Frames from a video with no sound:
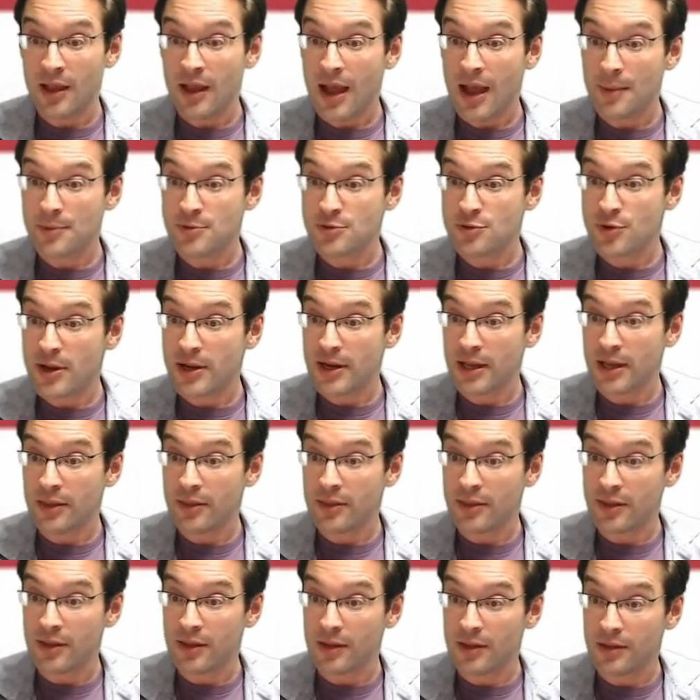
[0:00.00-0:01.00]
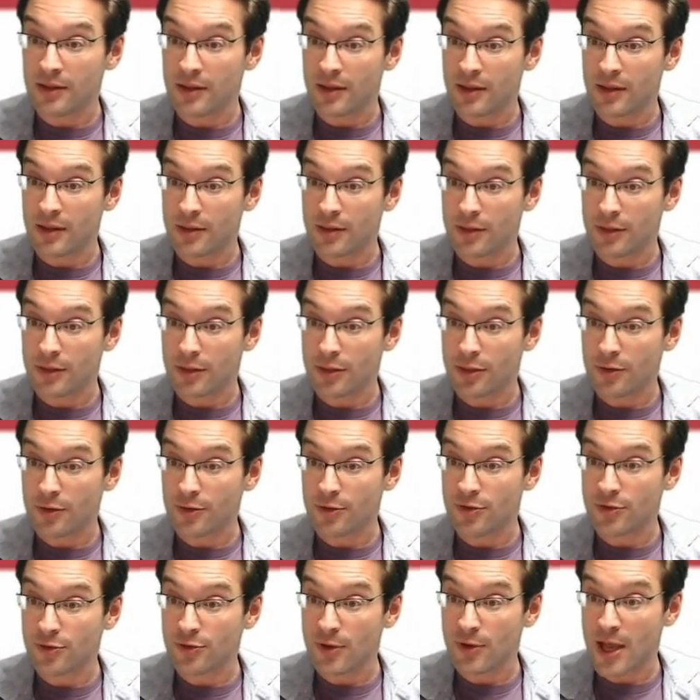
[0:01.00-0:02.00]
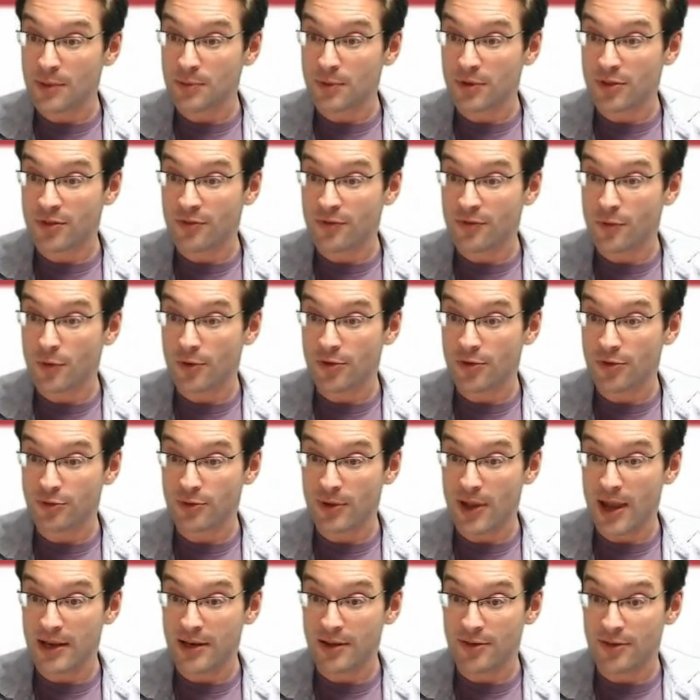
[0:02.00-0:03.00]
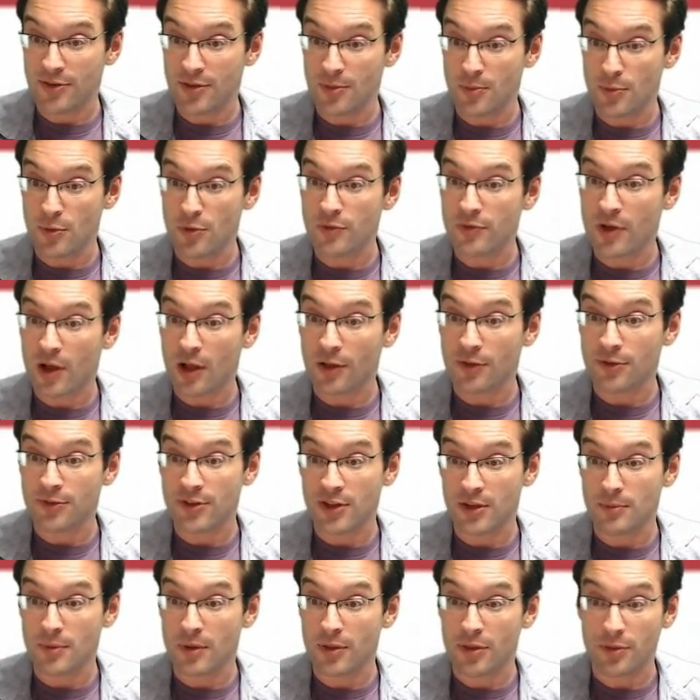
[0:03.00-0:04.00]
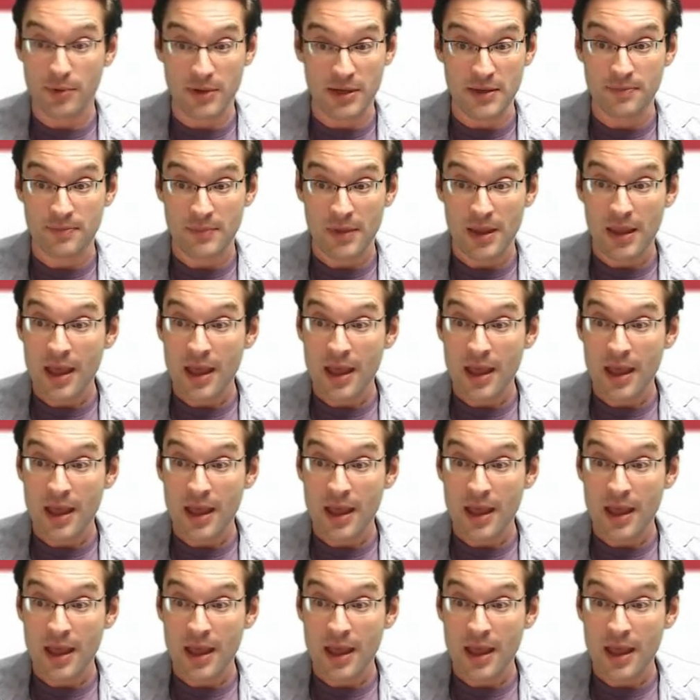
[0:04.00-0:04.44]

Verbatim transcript: I'm trading the, uh, the third strand with the fourth strand. It's the move called sigma 3.